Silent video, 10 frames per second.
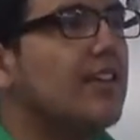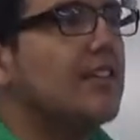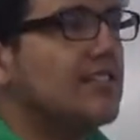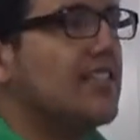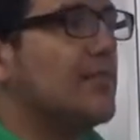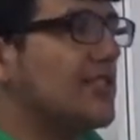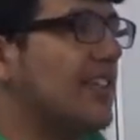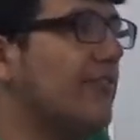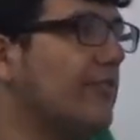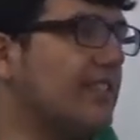See, mostly
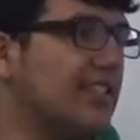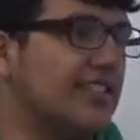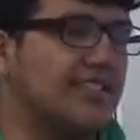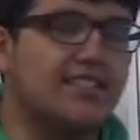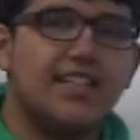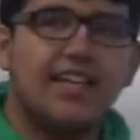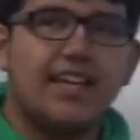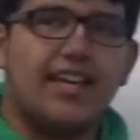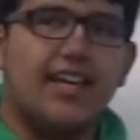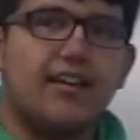everyone does.
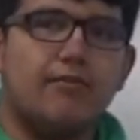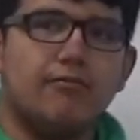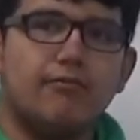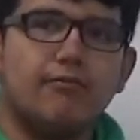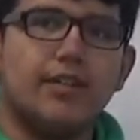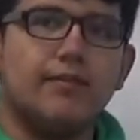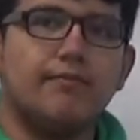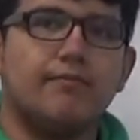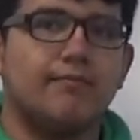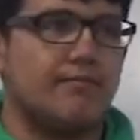And
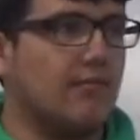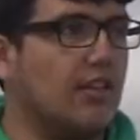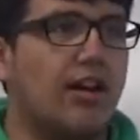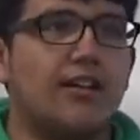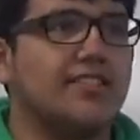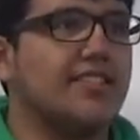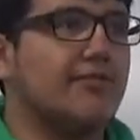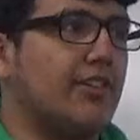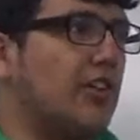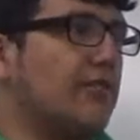honestly,
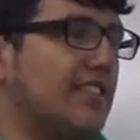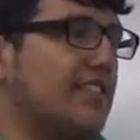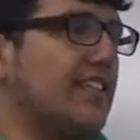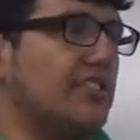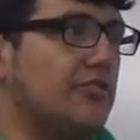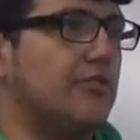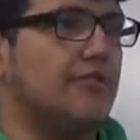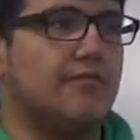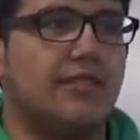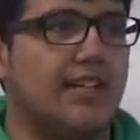when all of us
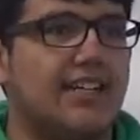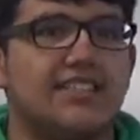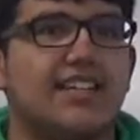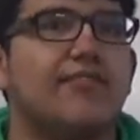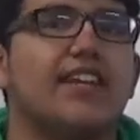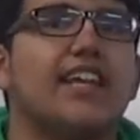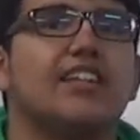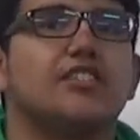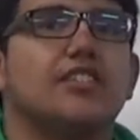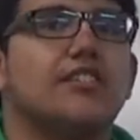do take a
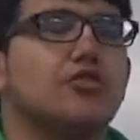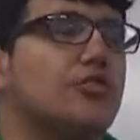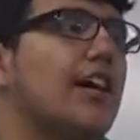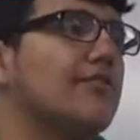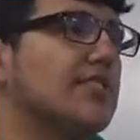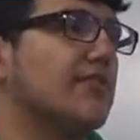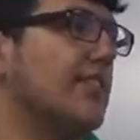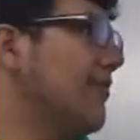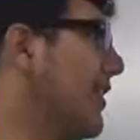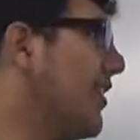vacation and go travel
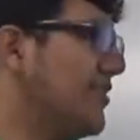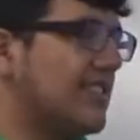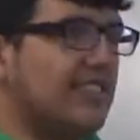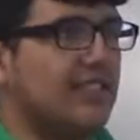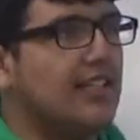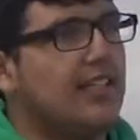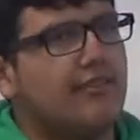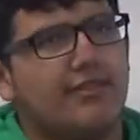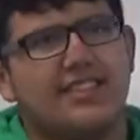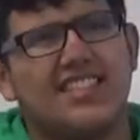somewhere,
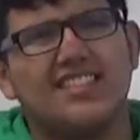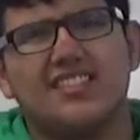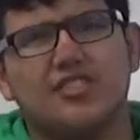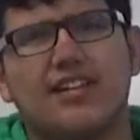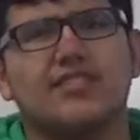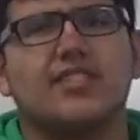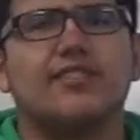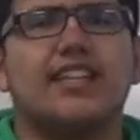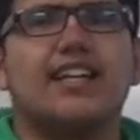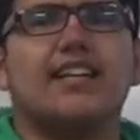we tend to travel
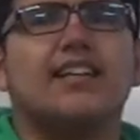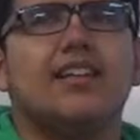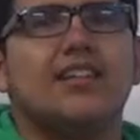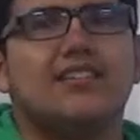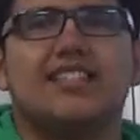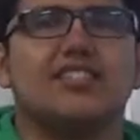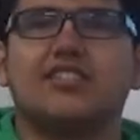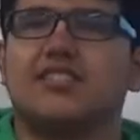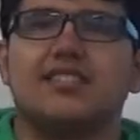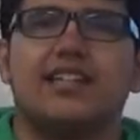somewhere that
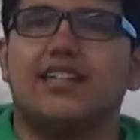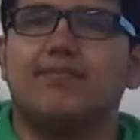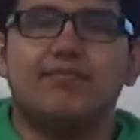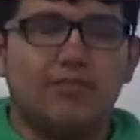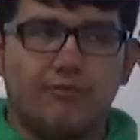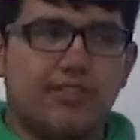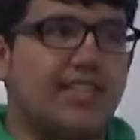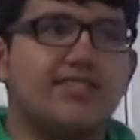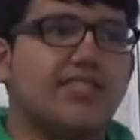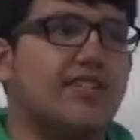just
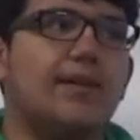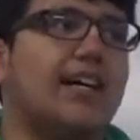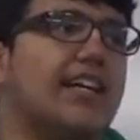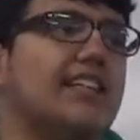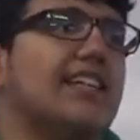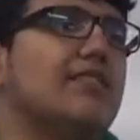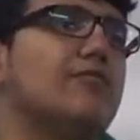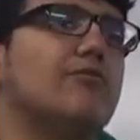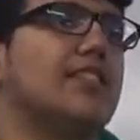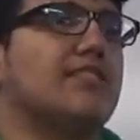relieves our mind
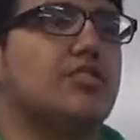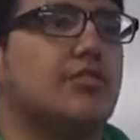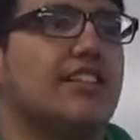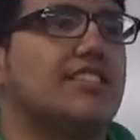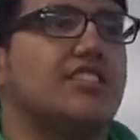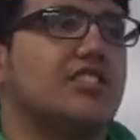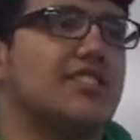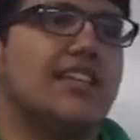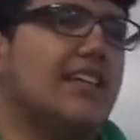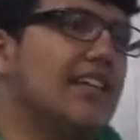and relieves stress and
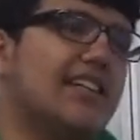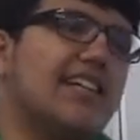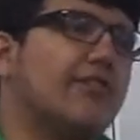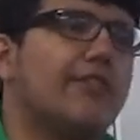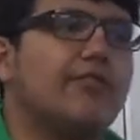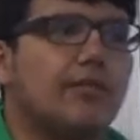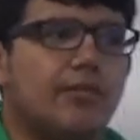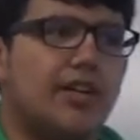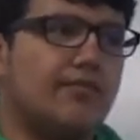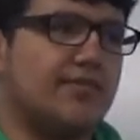just get away from the
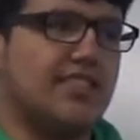problems